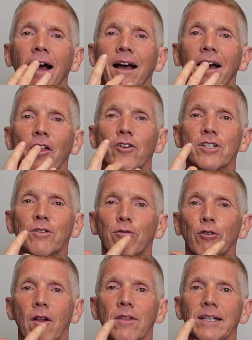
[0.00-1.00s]
colors in
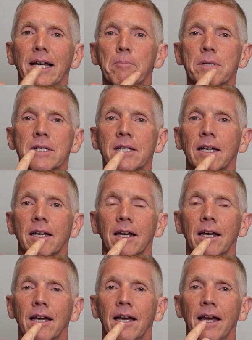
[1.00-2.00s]
front of the lips,
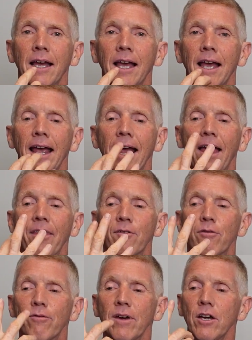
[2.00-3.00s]
and the
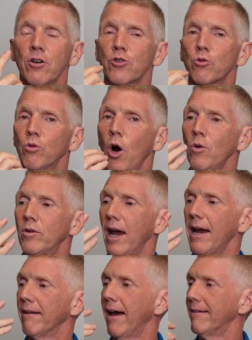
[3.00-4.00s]
fingers
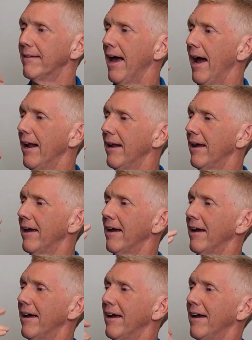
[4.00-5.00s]
rotate like that.
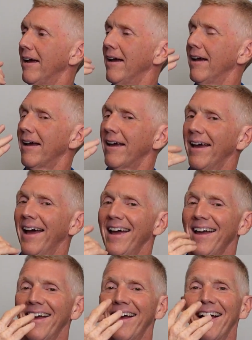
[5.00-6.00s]

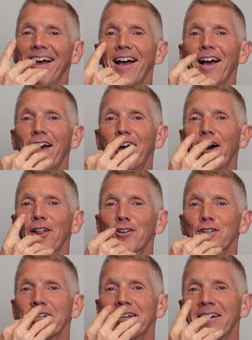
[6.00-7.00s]
Okay?
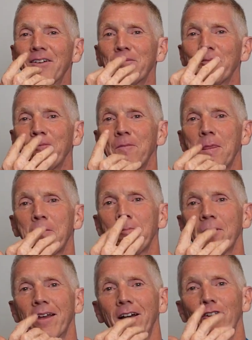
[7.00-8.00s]
Colors.
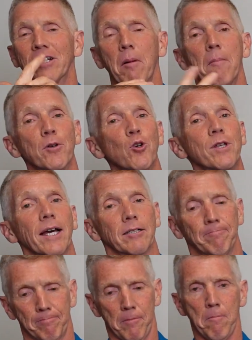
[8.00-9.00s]
Colors. How about music?
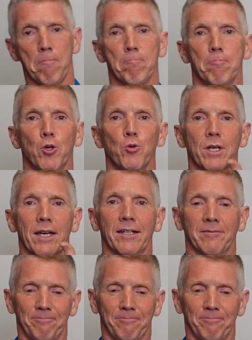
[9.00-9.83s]
Music.